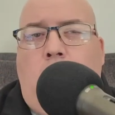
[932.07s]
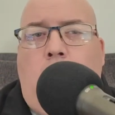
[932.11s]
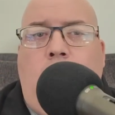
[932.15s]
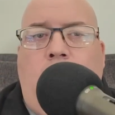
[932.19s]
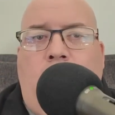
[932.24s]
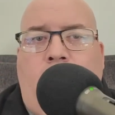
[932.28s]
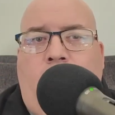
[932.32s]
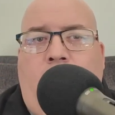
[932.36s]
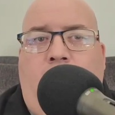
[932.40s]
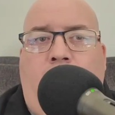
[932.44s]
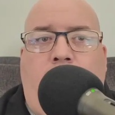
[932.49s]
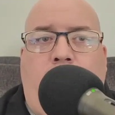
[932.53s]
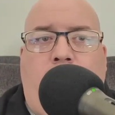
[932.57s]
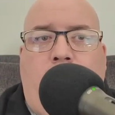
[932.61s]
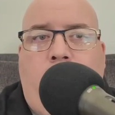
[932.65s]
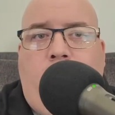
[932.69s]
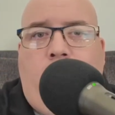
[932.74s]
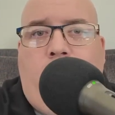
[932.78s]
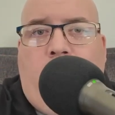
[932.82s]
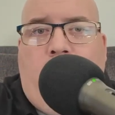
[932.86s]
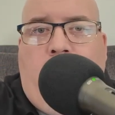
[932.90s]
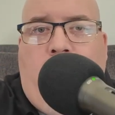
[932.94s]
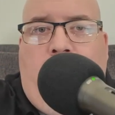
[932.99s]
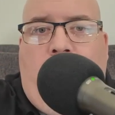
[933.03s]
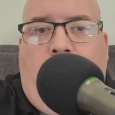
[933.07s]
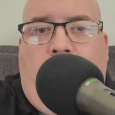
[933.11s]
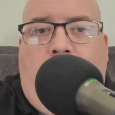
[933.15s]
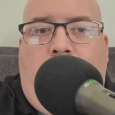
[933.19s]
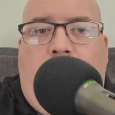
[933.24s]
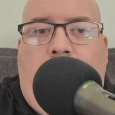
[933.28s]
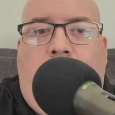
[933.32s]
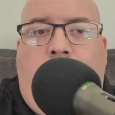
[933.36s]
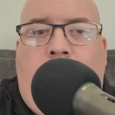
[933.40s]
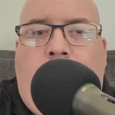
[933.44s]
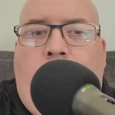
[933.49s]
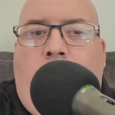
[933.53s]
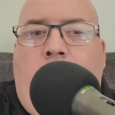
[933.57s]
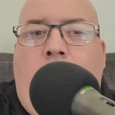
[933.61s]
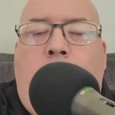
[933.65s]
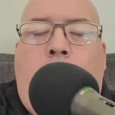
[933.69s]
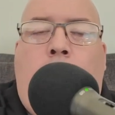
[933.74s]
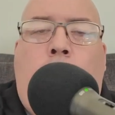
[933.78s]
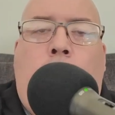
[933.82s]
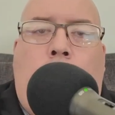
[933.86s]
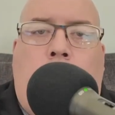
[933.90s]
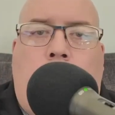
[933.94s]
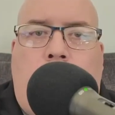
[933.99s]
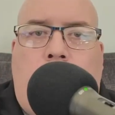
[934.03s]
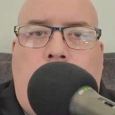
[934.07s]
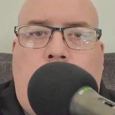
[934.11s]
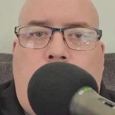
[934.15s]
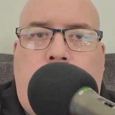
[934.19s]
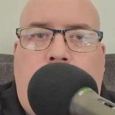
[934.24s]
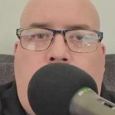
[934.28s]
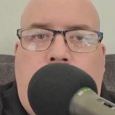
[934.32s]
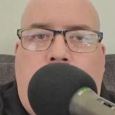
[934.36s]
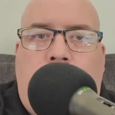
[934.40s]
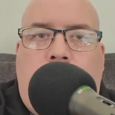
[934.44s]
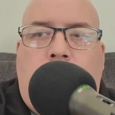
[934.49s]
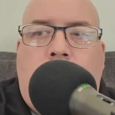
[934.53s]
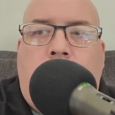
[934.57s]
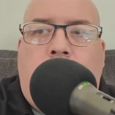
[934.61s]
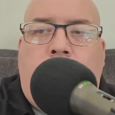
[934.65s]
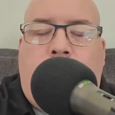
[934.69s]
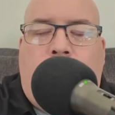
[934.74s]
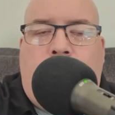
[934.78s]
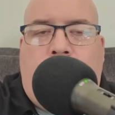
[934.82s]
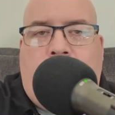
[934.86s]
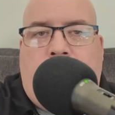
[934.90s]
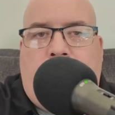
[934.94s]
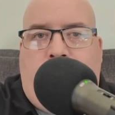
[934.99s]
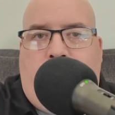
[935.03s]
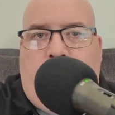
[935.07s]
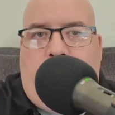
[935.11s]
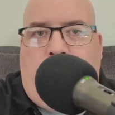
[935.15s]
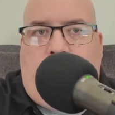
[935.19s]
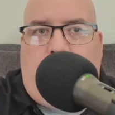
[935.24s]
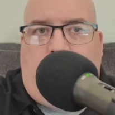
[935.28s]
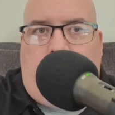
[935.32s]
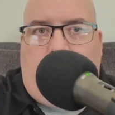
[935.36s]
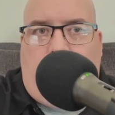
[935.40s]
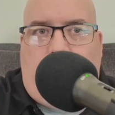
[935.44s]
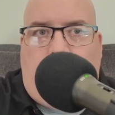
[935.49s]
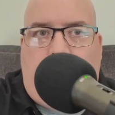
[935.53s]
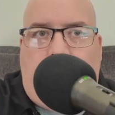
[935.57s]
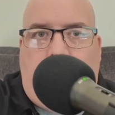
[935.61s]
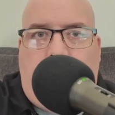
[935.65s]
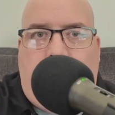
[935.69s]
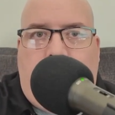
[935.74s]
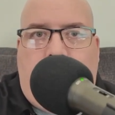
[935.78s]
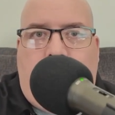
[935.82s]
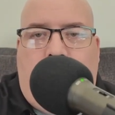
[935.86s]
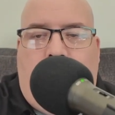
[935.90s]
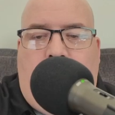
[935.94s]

do me a favor, and very important for these videos,